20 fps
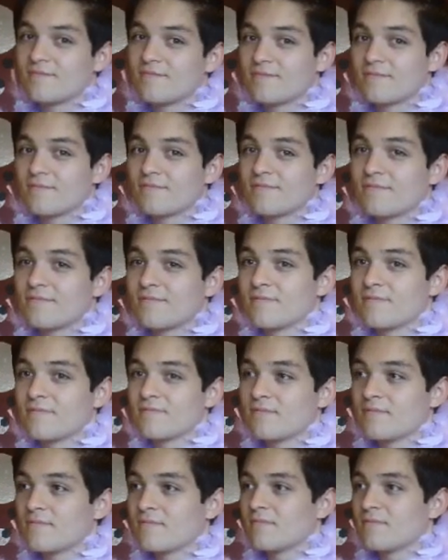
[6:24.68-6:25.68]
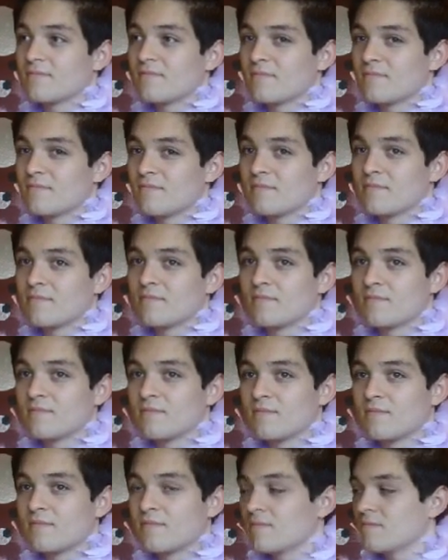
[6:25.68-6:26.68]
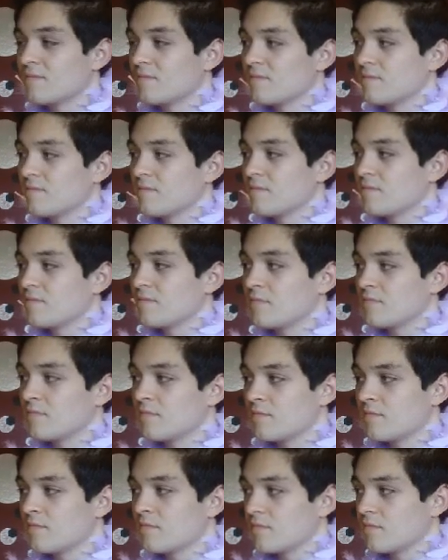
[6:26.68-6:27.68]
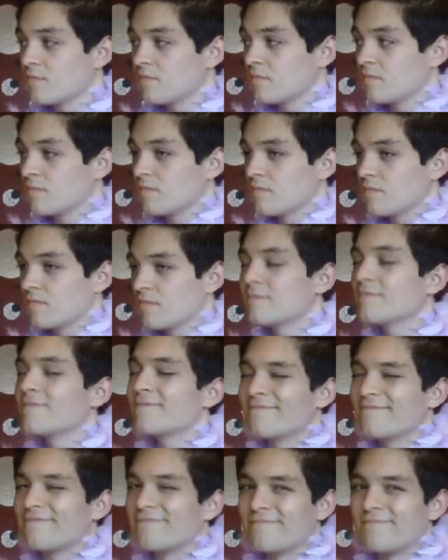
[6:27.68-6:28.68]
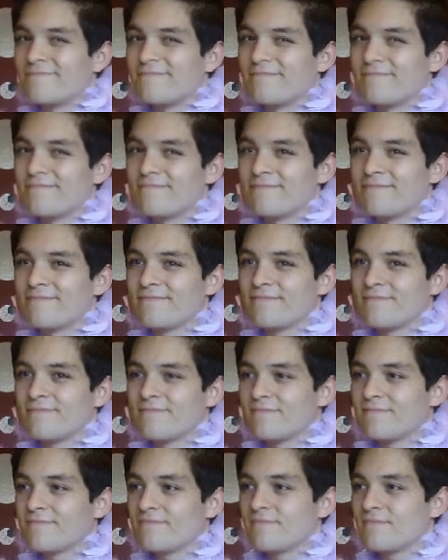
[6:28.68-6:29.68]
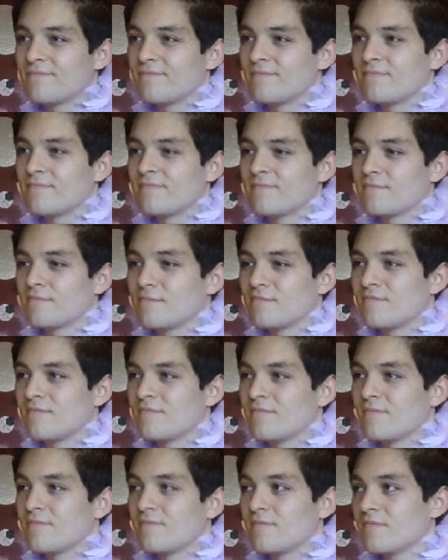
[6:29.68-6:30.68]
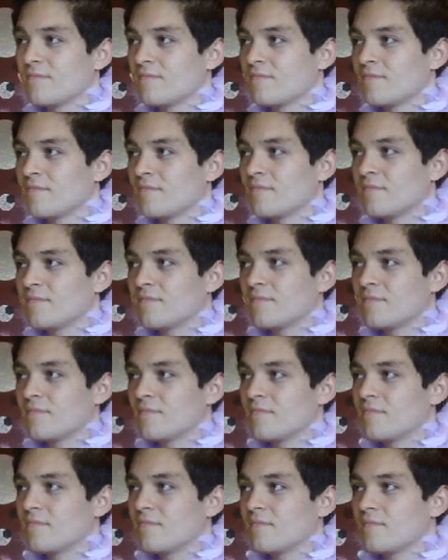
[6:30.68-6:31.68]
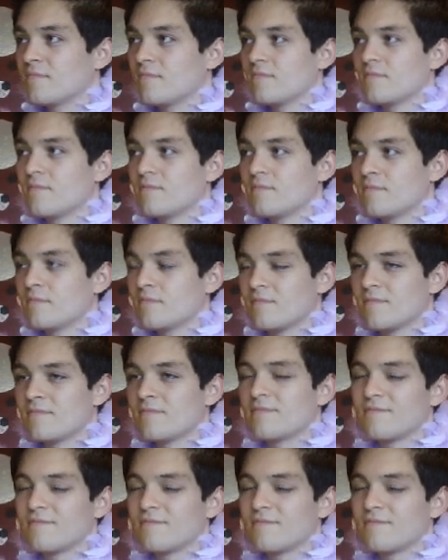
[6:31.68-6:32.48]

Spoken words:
The person shown says nothing.